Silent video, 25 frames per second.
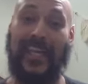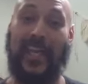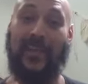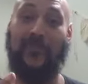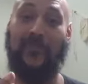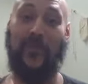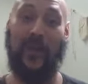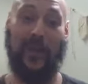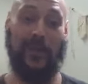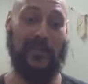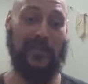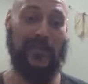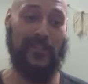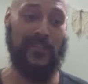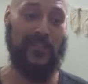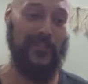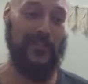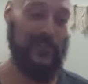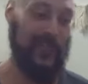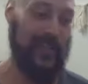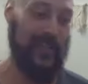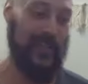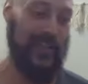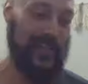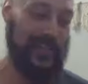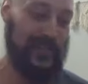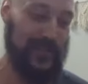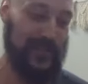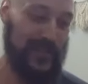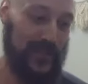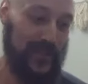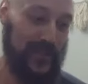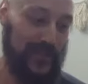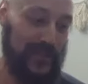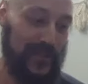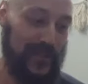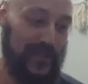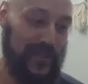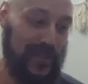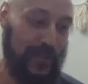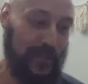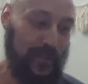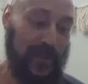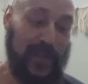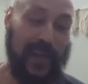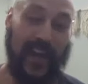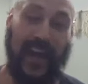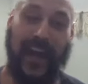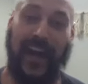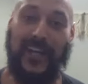Dave, why don't you introduce
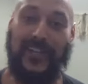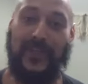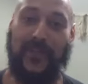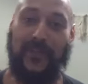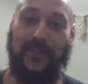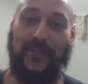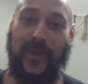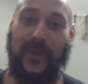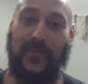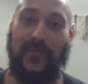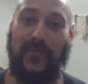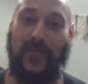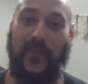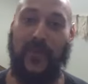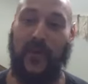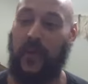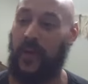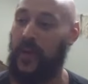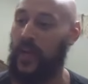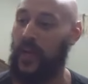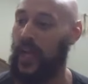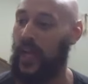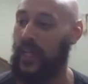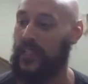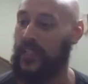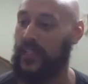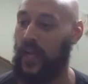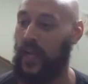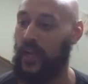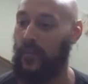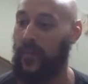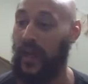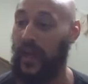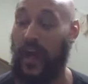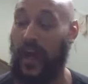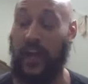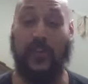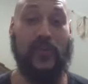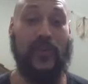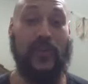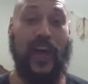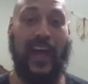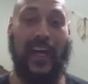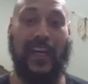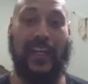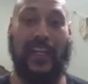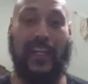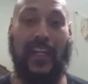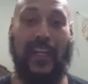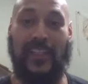Panache a bit more and talk about how you
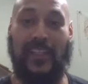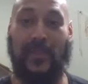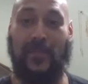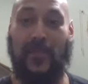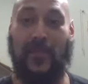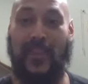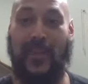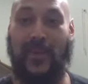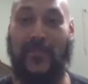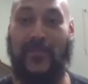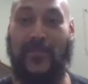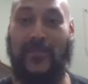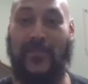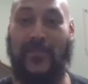got connected with him?